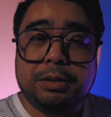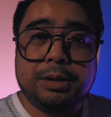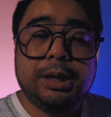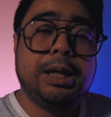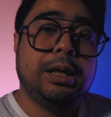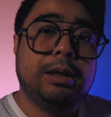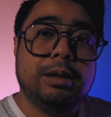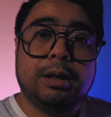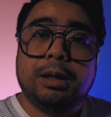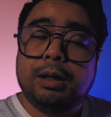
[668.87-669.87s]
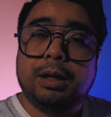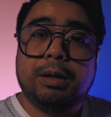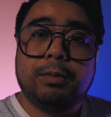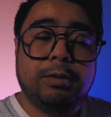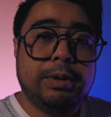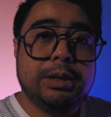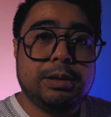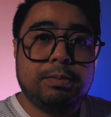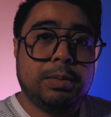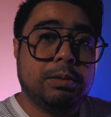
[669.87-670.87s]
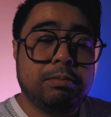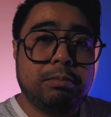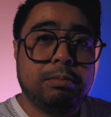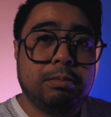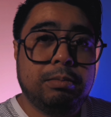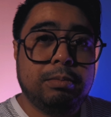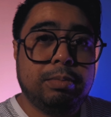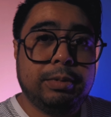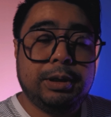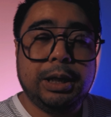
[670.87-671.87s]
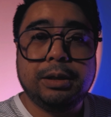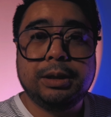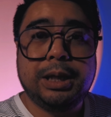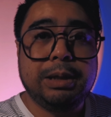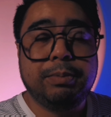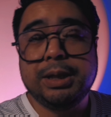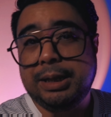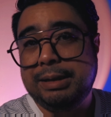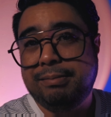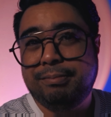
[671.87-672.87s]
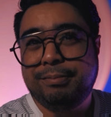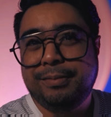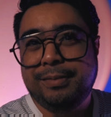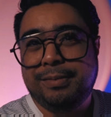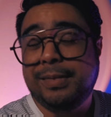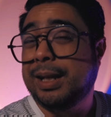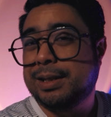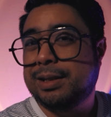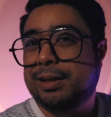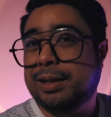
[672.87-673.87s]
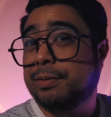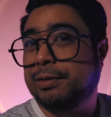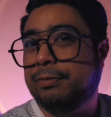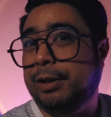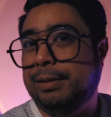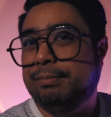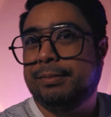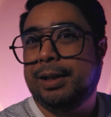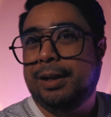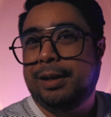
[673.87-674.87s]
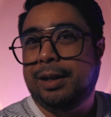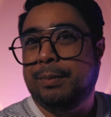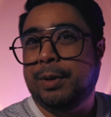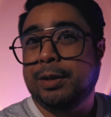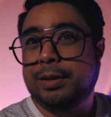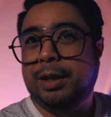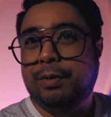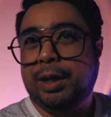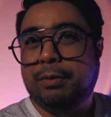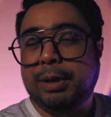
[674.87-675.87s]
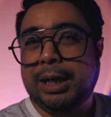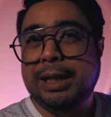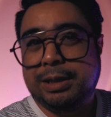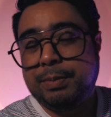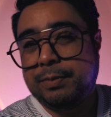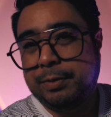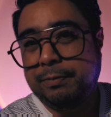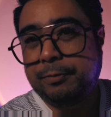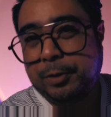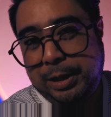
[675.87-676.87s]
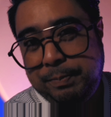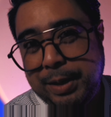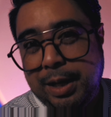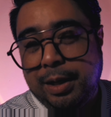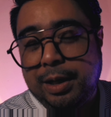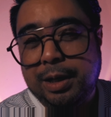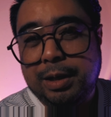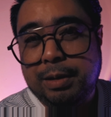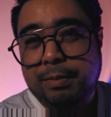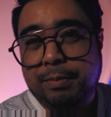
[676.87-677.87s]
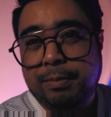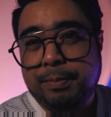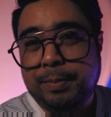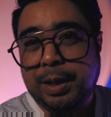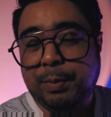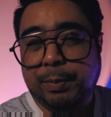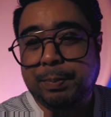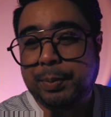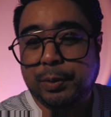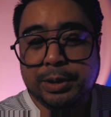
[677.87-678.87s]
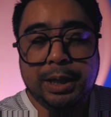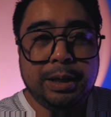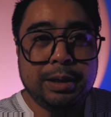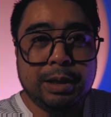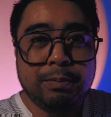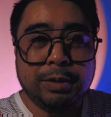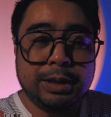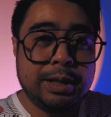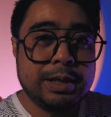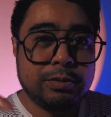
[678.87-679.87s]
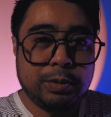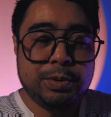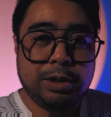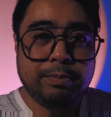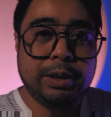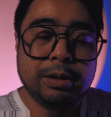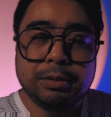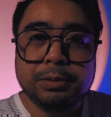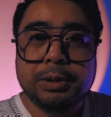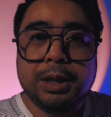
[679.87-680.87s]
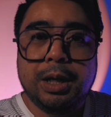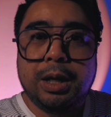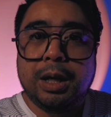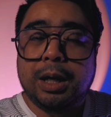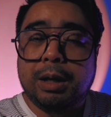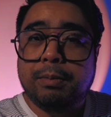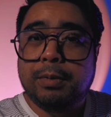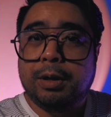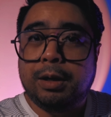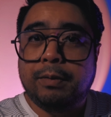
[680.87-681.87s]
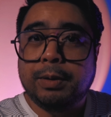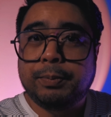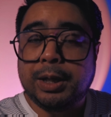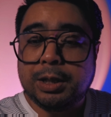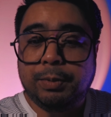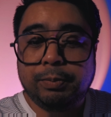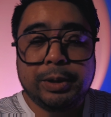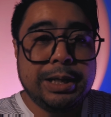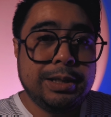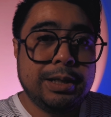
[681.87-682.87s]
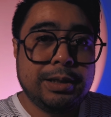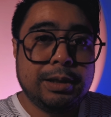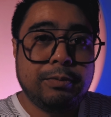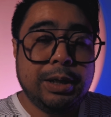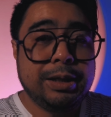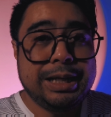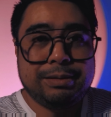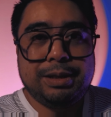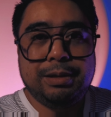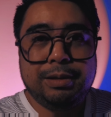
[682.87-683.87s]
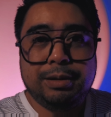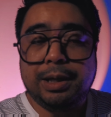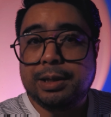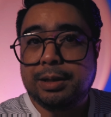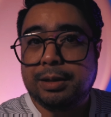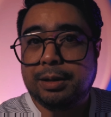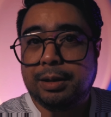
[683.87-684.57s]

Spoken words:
you're seeing, always click on the like button. That's for free. I'm also giving away items for free. I'm going to be posting on the description below of the possible prizes that we could get this